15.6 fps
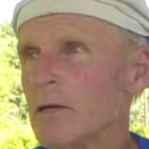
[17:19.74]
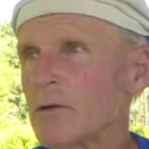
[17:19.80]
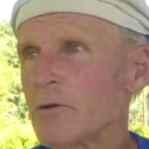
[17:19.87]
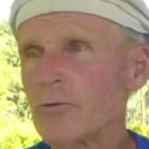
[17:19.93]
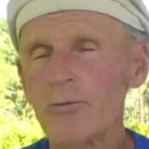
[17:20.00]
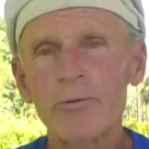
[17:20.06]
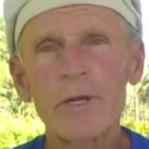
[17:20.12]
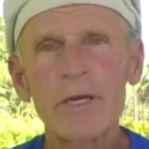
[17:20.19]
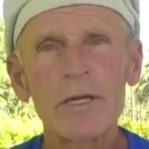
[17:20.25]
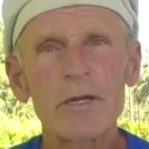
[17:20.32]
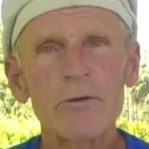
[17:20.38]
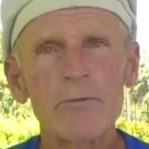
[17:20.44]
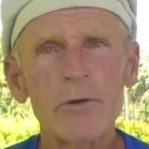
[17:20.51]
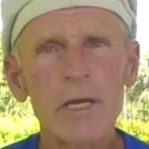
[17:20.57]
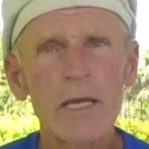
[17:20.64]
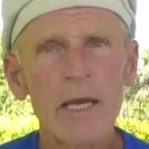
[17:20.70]

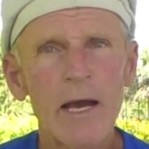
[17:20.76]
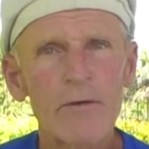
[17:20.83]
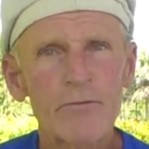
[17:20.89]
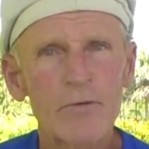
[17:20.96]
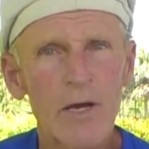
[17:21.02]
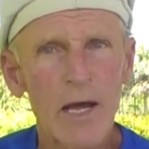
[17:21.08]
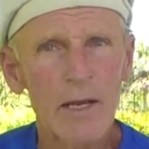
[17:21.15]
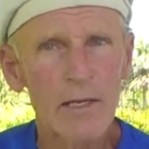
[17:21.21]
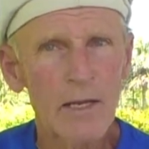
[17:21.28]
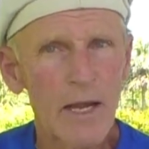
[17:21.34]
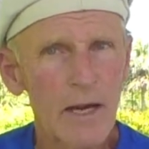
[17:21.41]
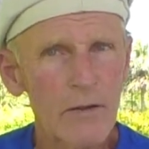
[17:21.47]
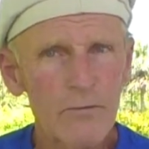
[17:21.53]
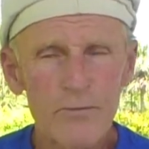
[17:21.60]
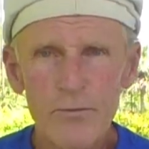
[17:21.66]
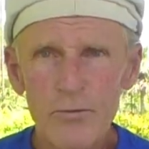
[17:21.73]
greenery. I've got a
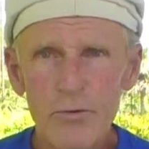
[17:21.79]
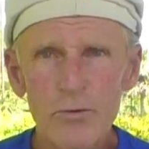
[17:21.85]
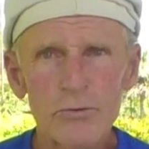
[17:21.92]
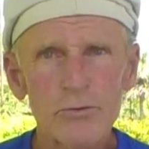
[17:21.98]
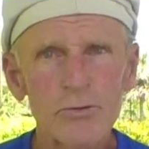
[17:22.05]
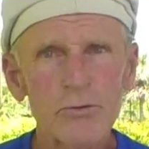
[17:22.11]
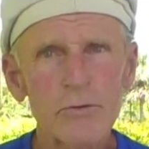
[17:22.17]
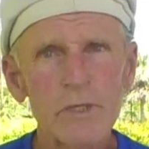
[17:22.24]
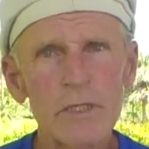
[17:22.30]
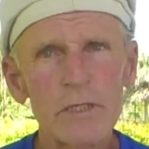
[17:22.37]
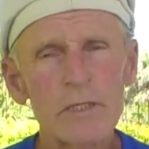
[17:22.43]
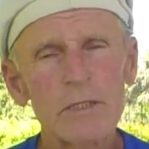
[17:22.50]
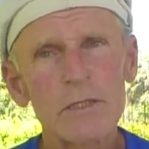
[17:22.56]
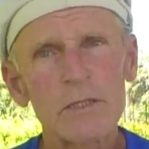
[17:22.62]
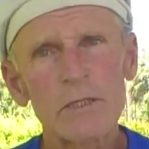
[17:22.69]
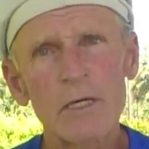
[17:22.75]
lot of fruit
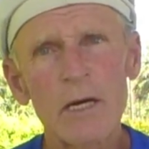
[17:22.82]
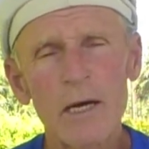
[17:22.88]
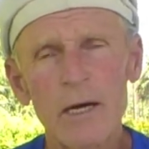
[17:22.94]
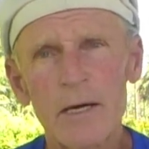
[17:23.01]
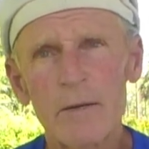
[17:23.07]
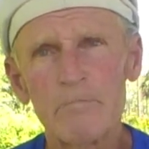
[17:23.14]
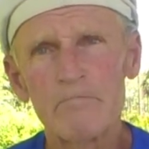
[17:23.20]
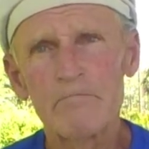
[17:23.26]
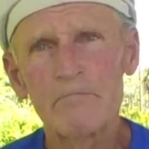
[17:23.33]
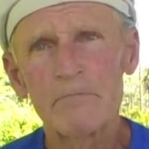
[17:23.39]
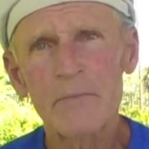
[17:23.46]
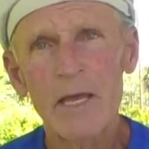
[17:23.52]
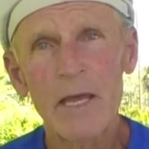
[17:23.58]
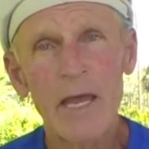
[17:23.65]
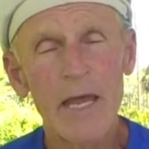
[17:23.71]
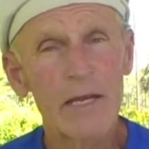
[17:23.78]
trees. And
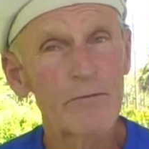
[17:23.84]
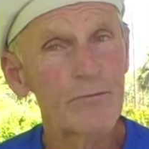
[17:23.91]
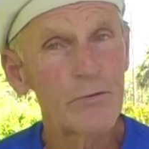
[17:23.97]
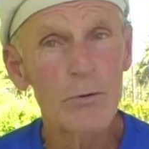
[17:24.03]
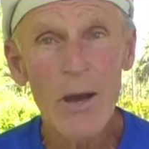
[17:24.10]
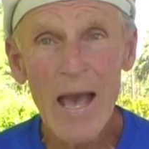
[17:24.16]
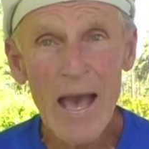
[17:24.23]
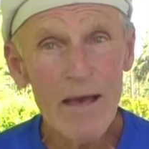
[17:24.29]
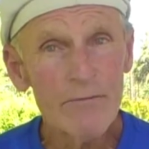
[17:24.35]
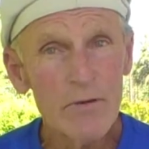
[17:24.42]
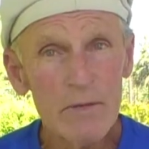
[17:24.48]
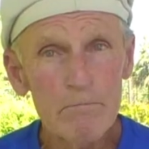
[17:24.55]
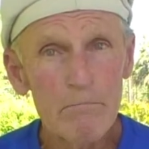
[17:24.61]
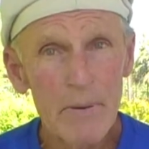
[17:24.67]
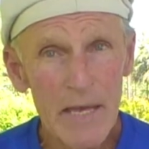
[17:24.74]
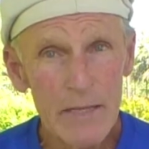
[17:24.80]
if you
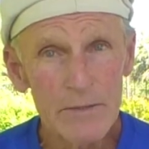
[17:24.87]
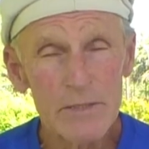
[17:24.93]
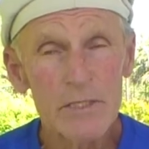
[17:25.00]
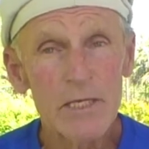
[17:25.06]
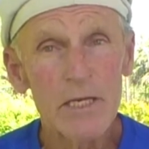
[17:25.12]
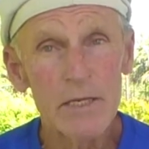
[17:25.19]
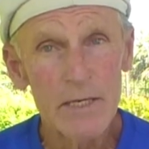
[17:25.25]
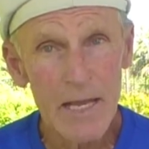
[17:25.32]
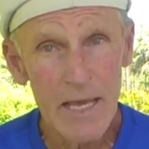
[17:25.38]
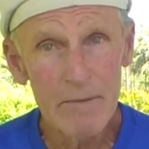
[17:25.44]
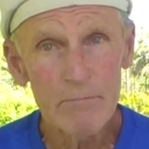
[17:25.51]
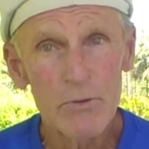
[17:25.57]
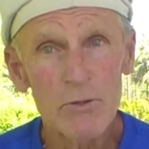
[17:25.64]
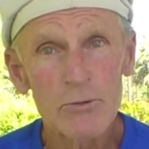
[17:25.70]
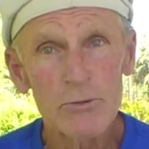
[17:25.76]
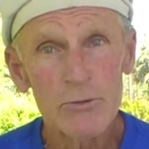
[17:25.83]
haven't been to
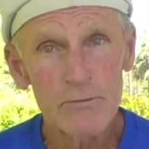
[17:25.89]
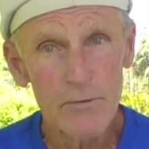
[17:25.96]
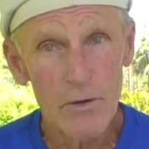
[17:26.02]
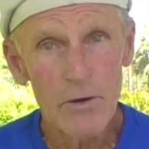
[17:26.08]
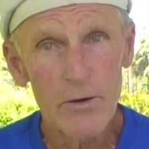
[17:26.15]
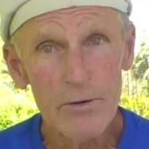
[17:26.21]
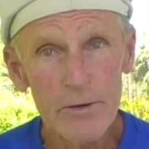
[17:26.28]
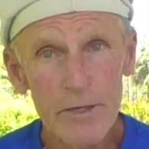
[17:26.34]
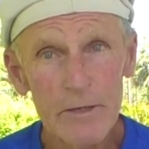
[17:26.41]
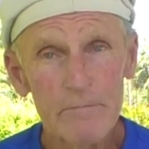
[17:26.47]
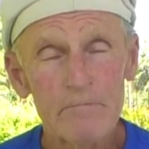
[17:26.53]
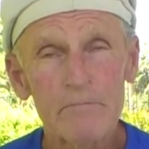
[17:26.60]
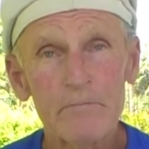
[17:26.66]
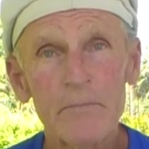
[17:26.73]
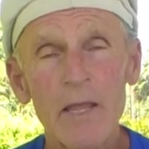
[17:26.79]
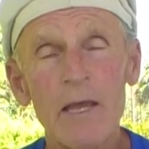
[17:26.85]
Naples, Florida,
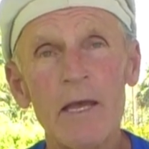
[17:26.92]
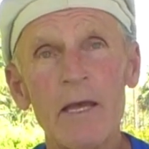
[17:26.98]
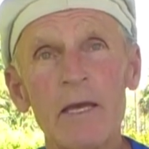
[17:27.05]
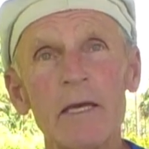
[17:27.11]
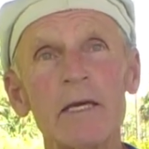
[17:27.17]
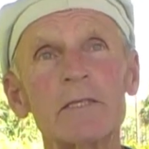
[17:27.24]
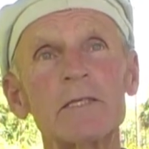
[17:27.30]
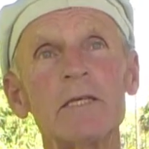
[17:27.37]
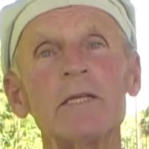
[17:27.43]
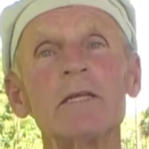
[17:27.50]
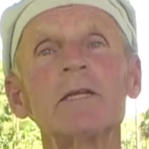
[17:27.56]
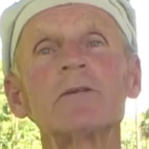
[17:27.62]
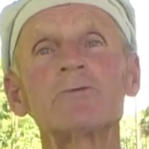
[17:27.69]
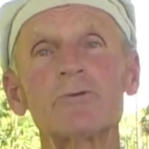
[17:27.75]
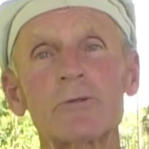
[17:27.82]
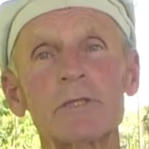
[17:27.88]
it's an
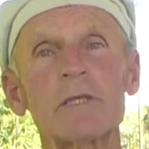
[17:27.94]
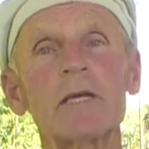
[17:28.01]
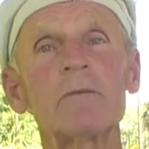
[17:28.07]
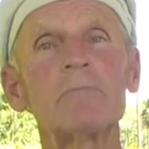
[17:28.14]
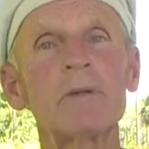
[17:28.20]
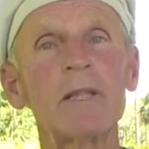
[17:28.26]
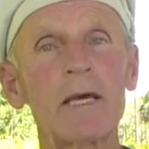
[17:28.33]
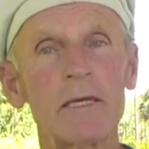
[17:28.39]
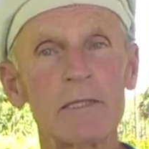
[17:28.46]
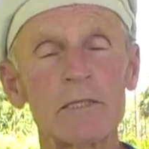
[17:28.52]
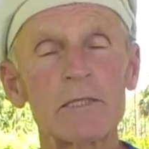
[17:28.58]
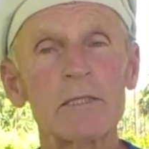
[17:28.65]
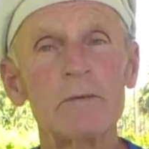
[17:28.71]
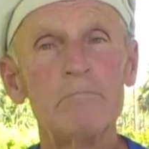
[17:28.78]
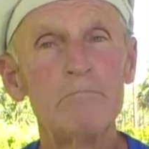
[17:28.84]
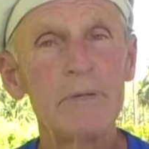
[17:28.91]
interesting place.
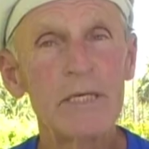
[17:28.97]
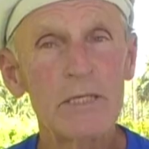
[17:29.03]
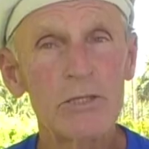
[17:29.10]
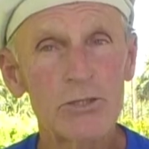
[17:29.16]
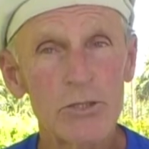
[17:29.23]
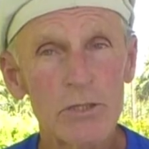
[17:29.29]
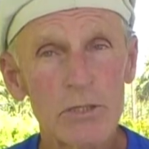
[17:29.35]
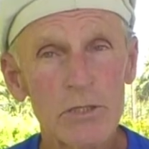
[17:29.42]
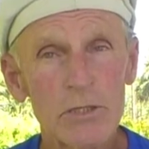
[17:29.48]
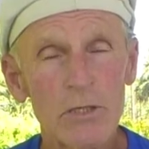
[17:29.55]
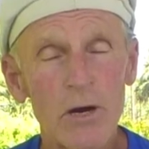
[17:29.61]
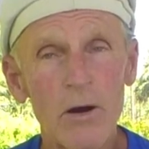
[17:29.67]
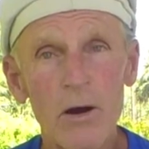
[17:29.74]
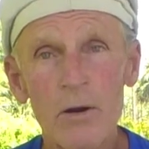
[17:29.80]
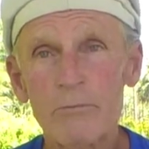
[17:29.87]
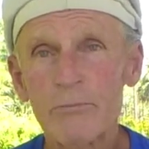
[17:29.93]
The beaches
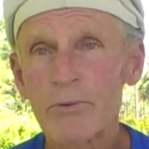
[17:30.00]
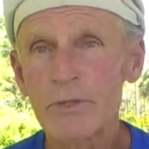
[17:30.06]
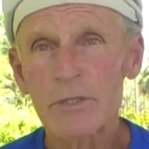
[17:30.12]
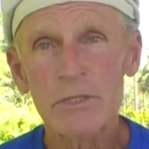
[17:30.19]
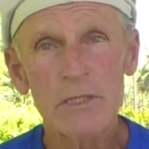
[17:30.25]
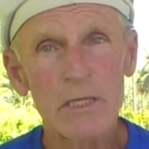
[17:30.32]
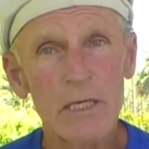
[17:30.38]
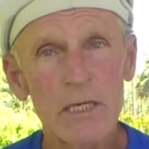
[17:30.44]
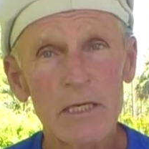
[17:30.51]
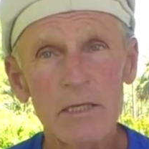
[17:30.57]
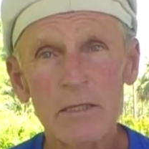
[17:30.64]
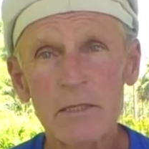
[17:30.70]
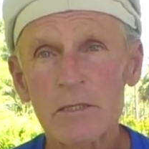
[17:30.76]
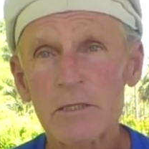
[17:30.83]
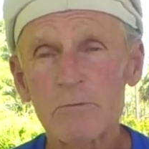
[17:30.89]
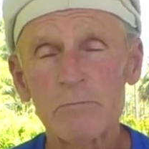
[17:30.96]
are
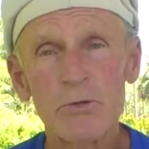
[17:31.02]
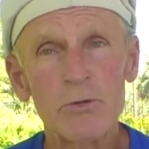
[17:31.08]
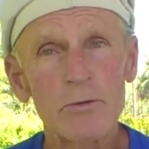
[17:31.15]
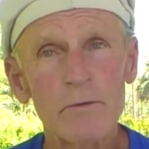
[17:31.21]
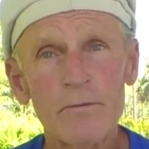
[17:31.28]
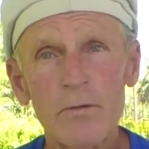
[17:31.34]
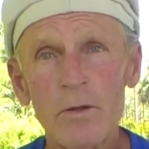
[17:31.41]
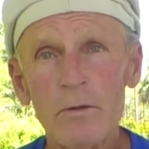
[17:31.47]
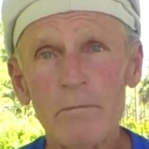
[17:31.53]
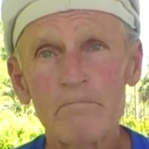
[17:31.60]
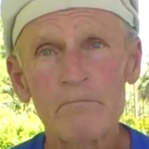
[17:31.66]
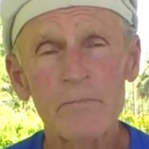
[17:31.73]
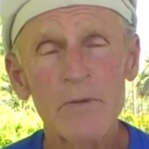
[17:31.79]
pristine. It's beautiful.